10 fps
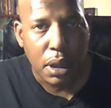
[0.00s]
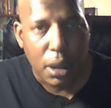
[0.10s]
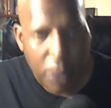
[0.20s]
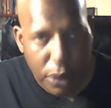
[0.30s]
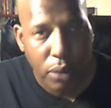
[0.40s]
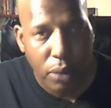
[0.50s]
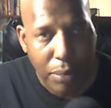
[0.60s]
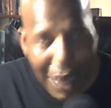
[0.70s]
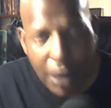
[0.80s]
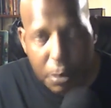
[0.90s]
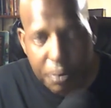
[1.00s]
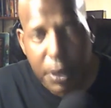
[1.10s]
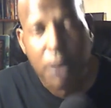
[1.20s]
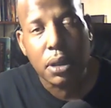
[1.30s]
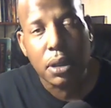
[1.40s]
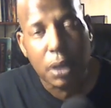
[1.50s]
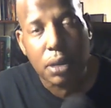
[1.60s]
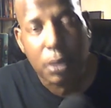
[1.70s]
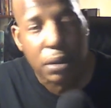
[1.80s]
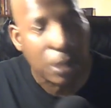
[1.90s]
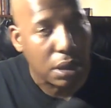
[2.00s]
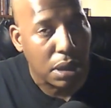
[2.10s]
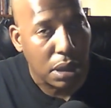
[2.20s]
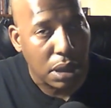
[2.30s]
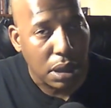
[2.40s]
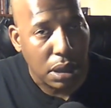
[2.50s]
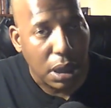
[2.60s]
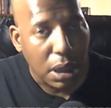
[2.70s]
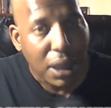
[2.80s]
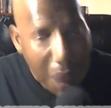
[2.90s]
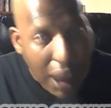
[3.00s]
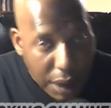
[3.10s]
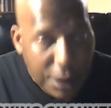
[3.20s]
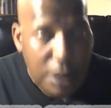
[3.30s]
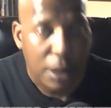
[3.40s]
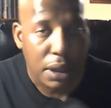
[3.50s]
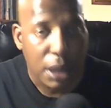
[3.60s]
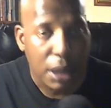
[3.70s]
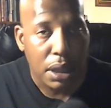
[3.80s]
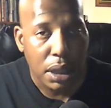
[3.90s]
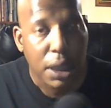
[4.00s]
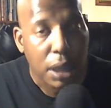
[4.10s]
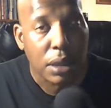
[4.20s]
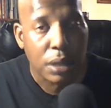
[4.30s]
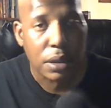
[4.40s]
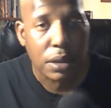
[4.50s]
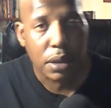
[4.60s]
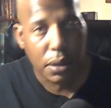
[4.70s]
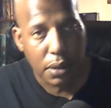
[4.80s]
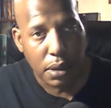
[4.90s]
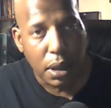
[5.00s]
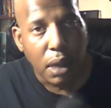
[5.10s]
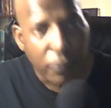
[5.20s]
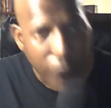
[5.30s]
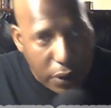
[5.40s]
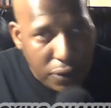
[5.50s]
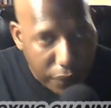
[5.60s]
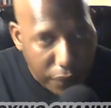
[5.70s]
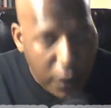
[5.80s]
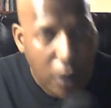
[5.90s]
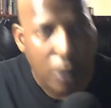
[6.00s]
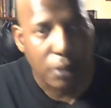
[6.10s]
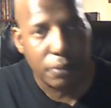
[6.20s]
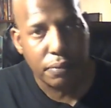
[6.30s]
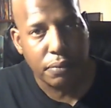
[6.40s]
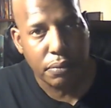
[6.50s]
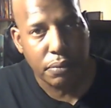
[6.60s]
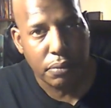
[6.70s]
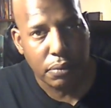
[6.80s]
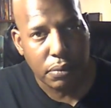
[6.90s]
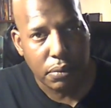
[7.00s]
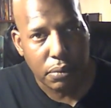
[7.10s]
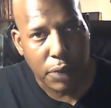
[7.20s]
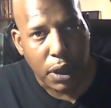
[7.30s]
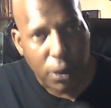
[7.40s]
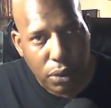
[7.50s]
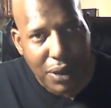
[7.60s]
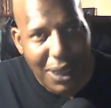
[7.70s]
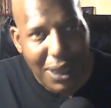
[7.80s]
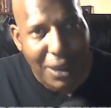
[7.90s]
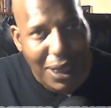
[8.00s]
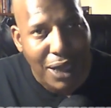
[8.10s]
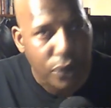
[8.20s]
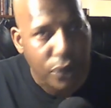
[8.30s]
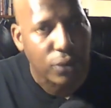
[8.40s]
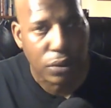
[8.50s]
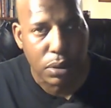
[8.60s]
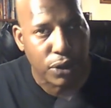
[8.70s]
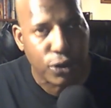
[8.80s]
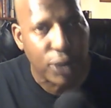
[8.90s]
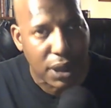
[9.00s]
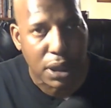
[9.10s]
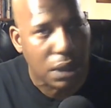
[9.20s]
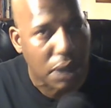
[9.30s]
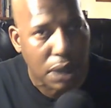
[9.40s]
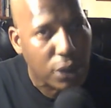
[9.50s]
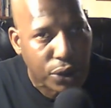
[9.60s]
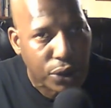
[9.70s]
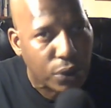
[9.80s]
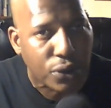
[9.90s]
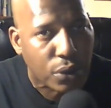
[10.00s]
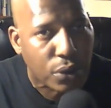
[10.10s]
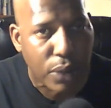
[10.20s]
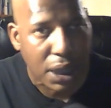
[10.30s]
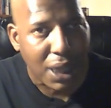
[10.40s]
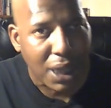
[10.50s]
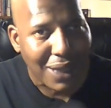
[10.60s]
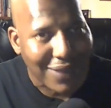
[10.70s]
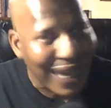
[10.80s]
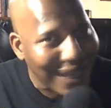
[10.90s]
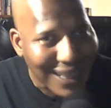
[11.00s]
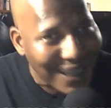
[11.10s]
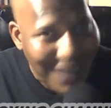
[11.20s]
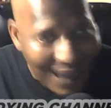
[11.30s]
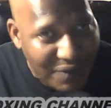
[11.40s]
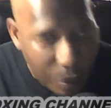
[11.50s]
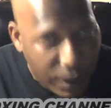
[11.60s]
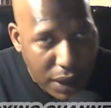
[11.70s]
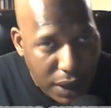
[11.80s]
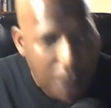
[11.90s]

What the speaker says: So my opinion is, yes, it is. First of all, you cannot do what you did in the cruiserweight, not in heavyweight.